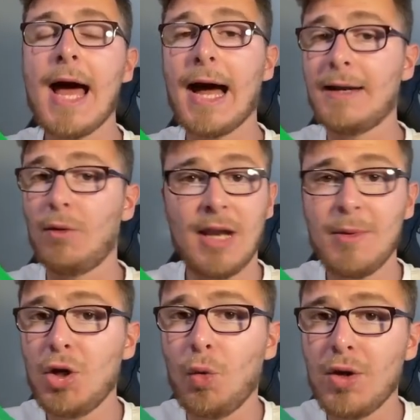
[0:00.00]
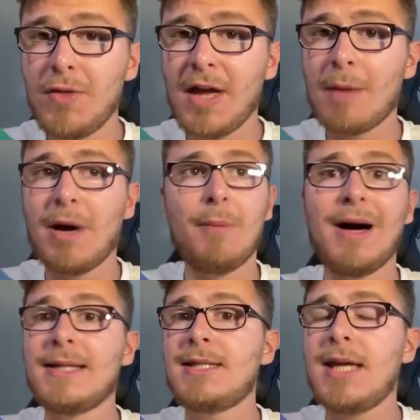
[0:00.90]
And let me know what you think about
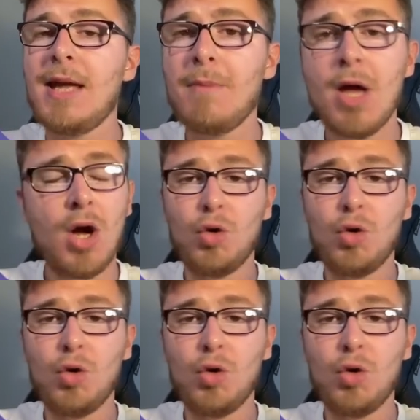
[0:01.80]
my team,